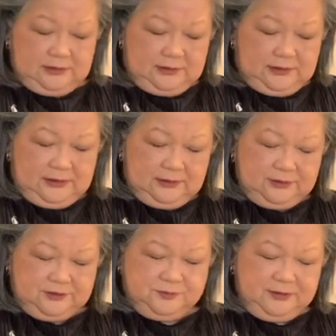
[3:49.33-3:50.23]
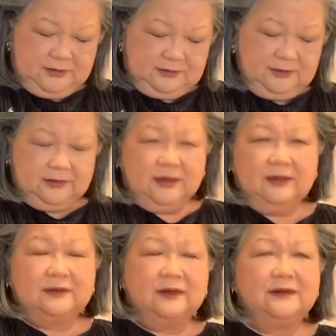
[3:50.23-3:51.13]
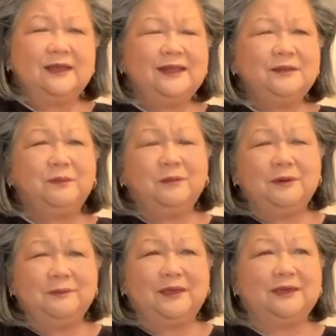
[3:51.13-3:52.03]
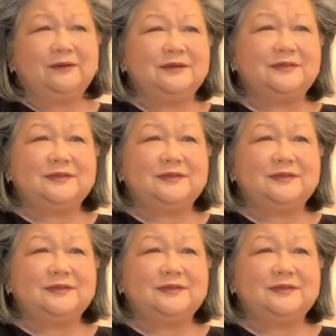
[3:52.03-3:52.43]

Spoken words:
an English-speaking kindergarten. And the problem here is